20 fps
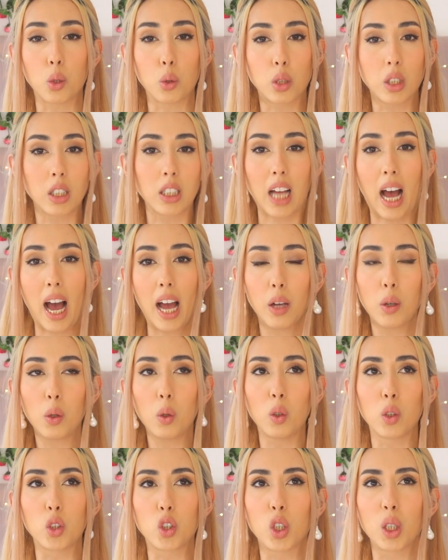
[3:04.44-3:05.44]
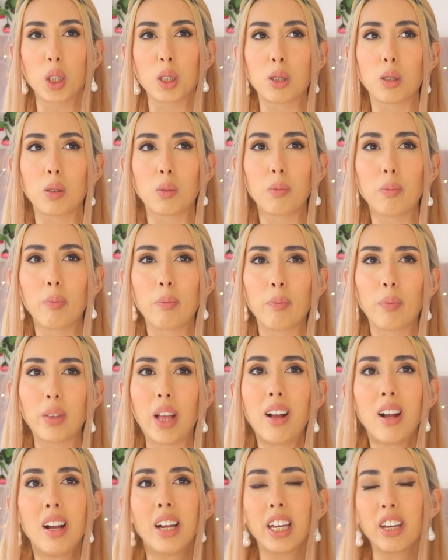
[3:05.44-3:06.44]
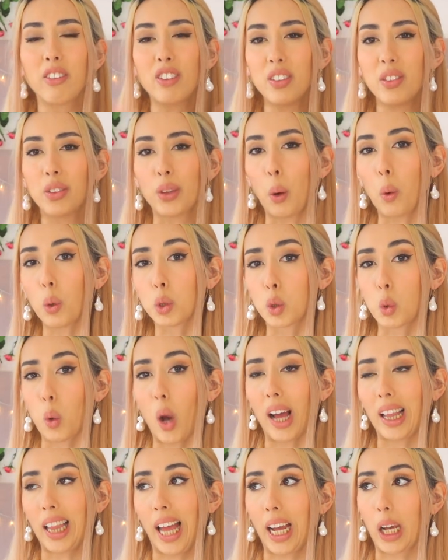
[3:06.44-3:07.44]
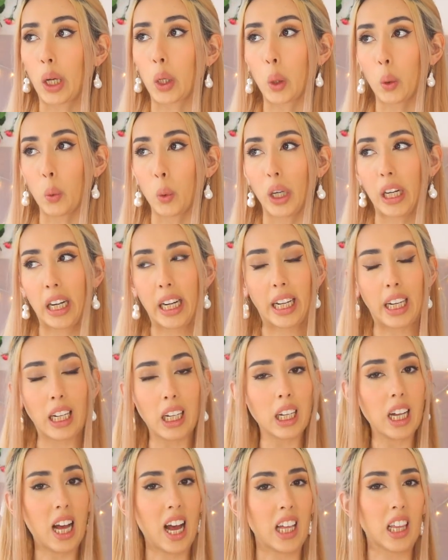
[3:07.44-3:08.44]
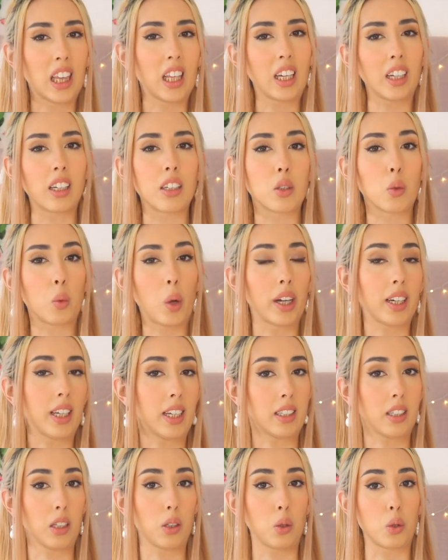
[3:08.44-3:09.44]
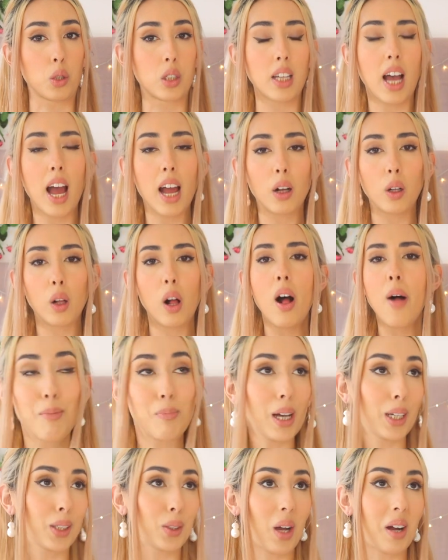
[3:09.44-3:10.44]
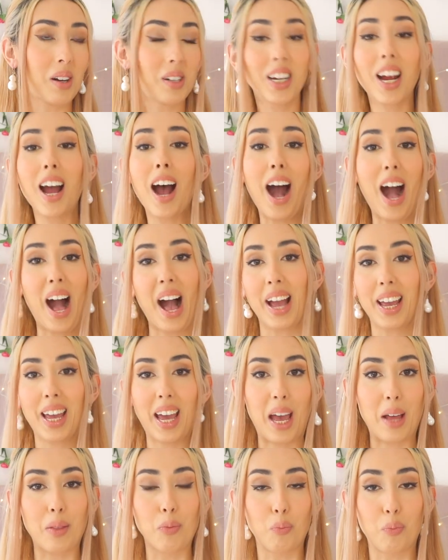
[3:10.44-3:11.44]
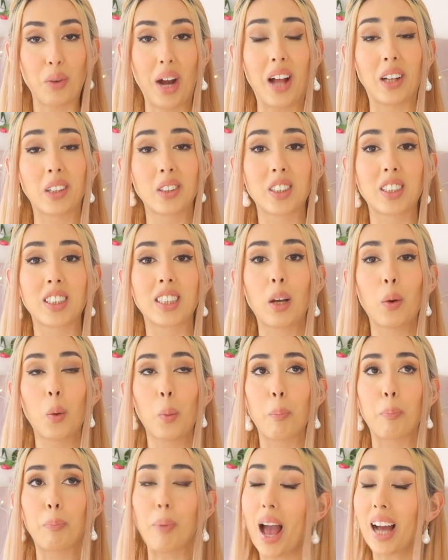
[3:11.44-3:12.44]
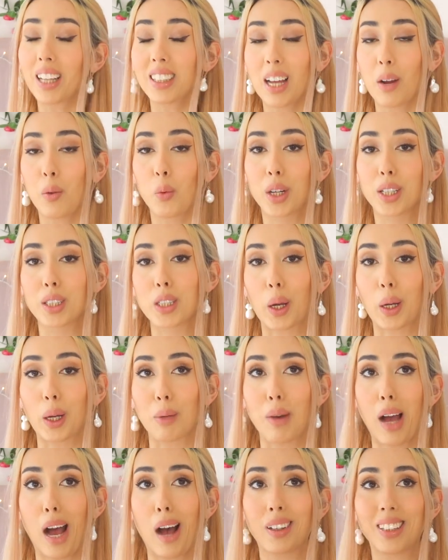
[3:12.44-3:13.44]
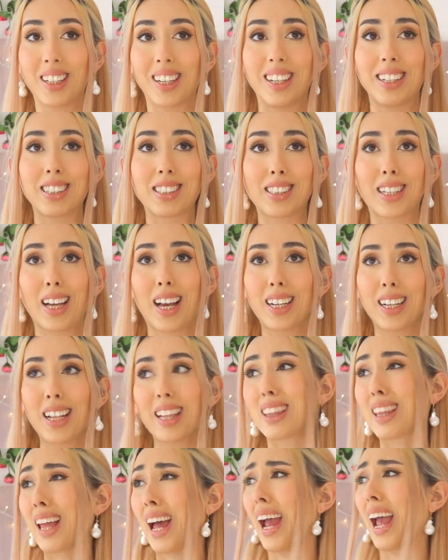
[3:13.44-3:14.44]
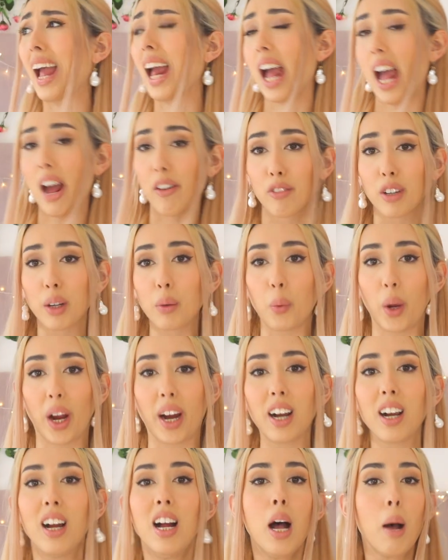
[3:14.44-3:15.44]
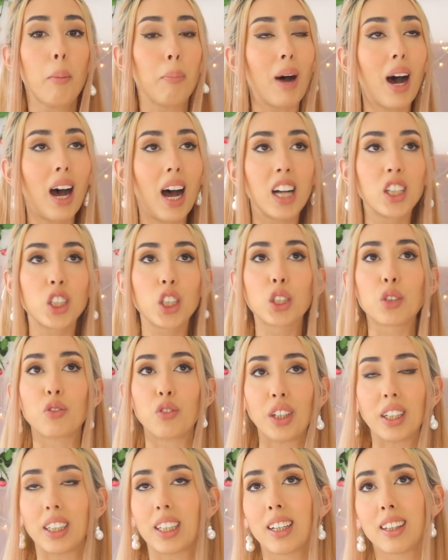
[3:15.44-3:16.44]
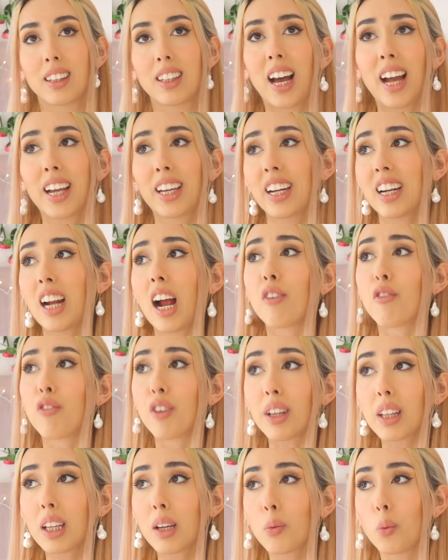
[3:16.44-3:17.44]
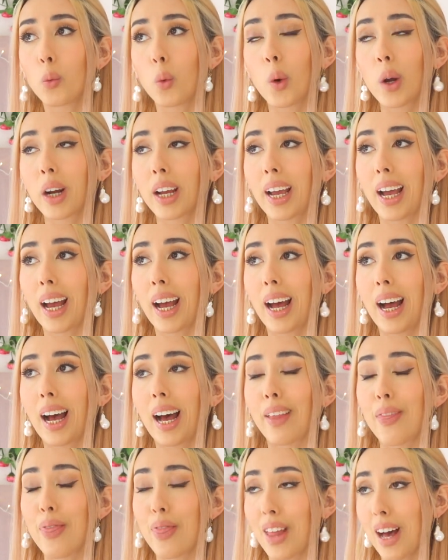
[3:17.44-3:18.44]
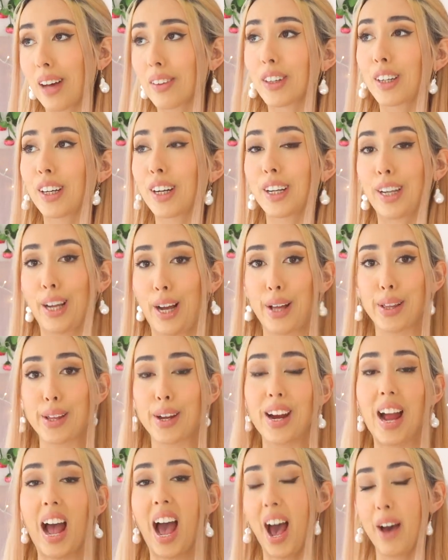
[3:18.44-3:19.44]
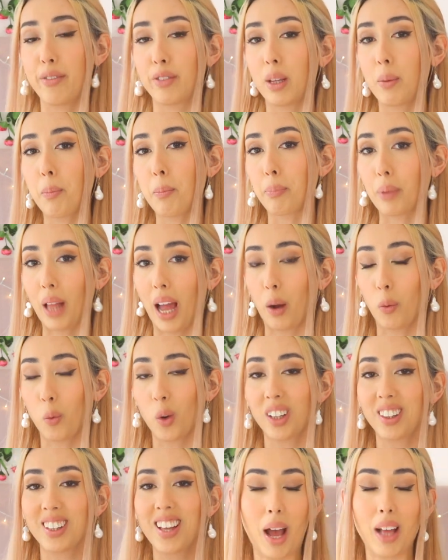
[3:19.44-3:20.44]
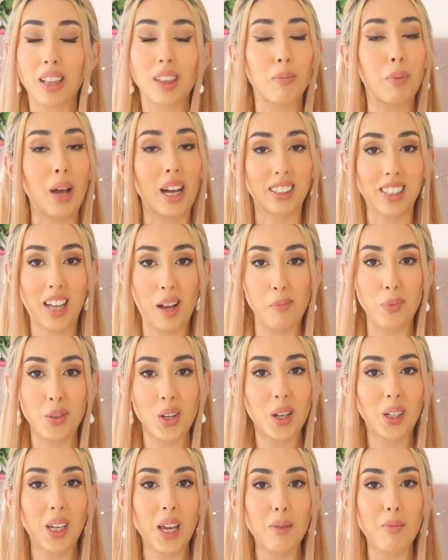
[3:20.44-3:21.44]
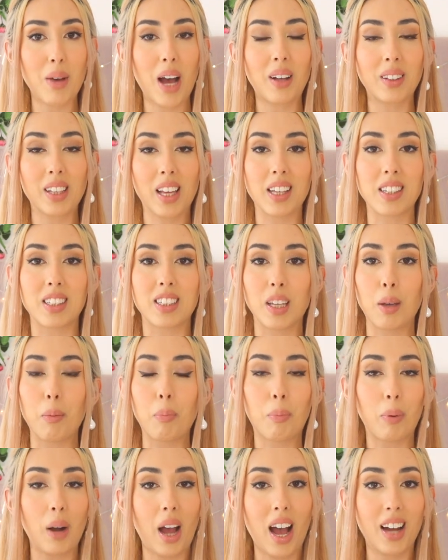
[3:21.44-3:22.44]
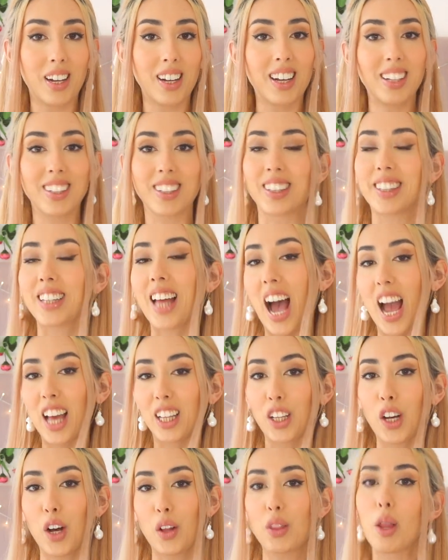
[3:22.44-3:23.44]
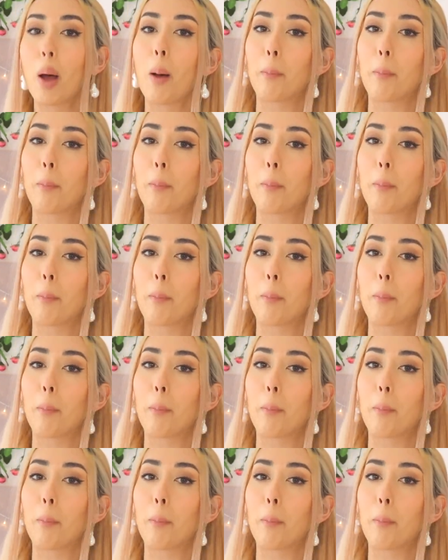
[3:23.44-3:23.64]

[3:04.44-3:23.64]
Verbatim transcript: to style. It's just, even though it's quite like quirky, I think it's quite easy to style. Back to our high-end brands, the bag that I want to talk about is kind of like everywhere, but I just really like it. I really want to get another color. I have the black one, and the bag that I'm talking about is the Prada nylon